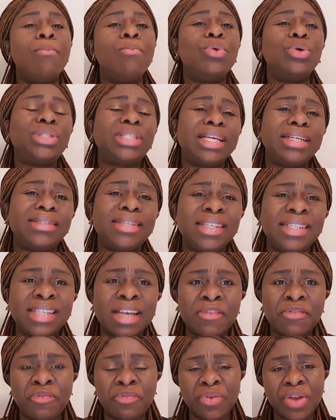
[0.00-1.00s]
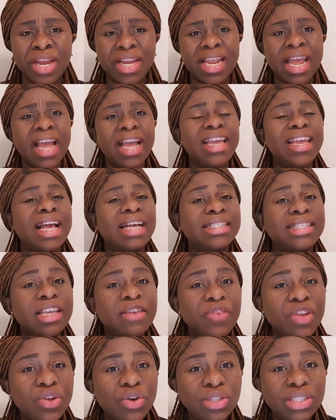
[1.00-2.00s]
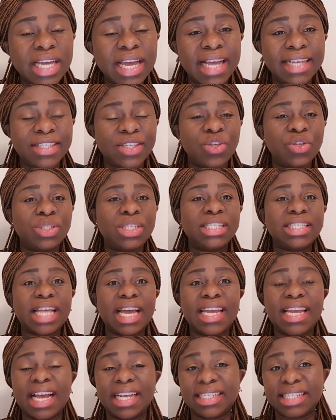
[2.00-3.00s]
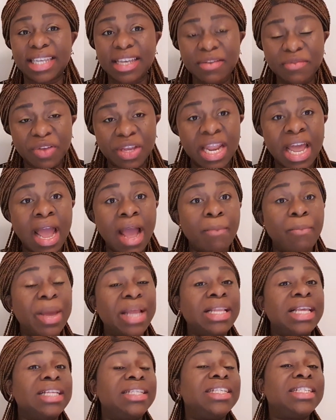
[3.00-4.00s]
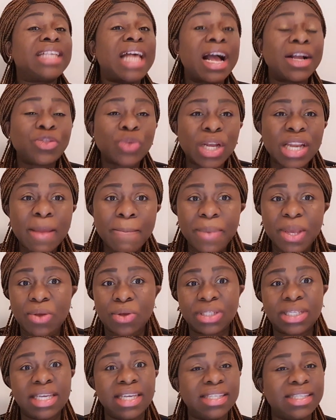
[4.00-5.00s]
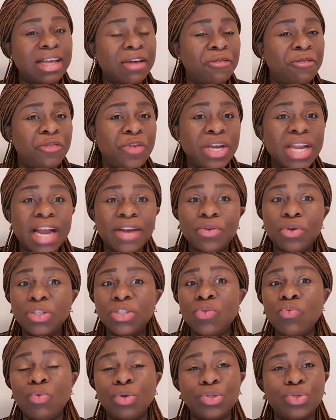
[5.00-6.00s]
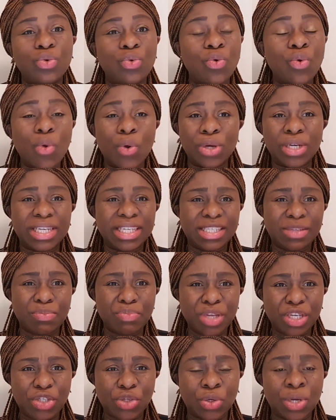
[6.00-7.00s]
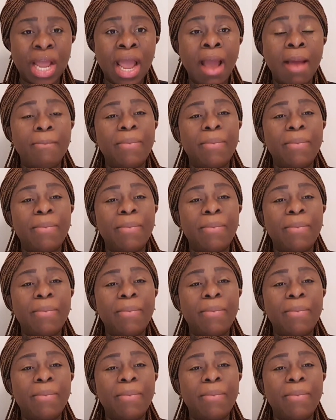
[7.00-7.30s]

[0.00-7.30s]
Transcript: Moses is afraid. He has given all the excuses that he has given. But it is actually because he is afraid and doesn't want to go on this mission.